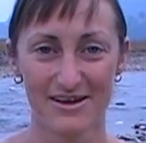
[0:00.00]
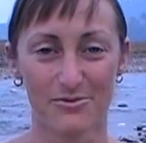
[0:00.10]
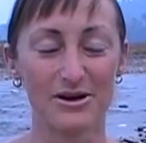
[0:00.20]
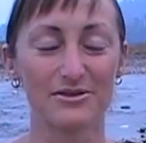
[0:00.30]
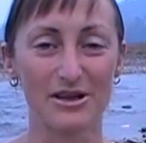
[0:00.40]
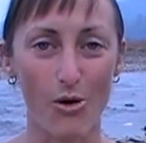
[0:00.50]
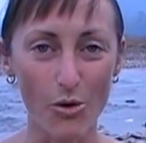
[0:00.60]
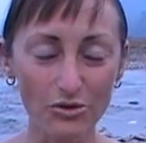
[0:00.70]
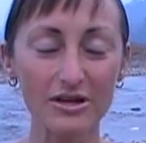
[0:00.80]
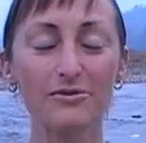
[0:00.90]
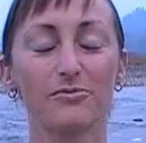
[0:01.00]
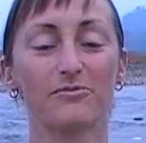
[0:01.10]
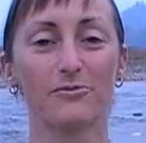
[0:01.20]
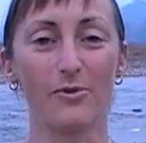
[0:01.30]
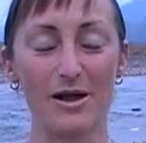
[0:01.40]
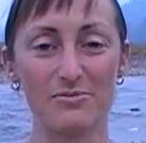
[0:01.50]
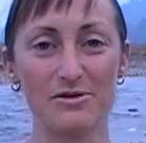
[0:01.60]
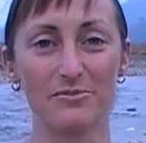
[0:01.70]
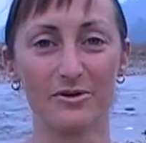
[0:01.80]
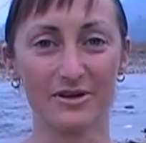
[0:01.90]
we are the only white
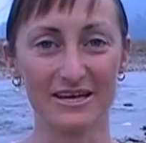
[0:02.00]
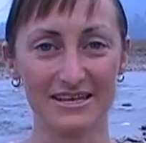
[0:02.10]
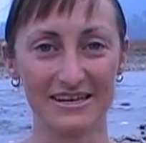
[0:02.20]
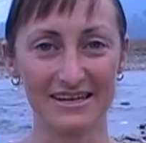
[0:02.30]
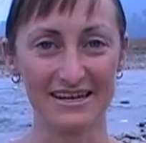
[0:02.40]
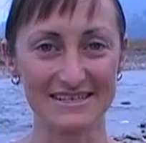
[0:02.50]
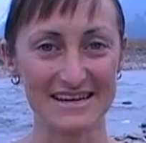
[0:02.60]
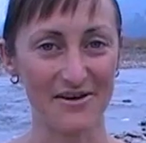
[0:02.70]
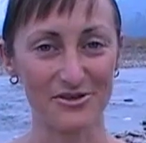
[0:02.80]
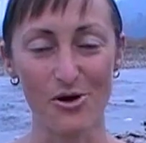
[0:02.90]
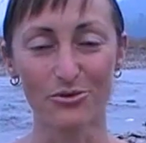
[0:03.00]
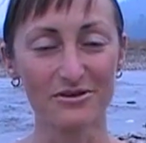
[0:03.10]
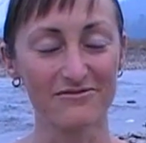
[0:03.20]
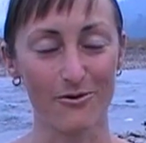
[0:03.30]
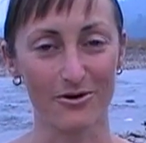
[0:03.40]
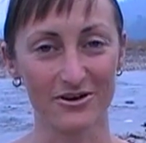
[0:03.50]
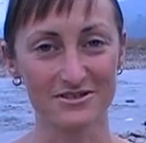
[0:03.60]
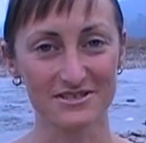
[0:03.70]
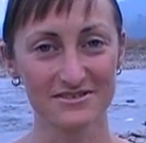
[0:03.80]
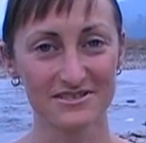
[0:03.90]
people in town, the only
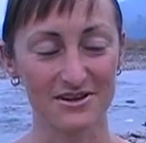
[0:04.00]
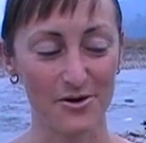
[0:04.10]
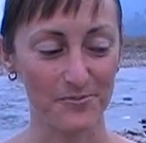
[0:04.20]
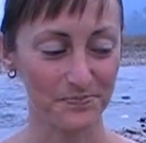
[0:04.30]
foreigners. So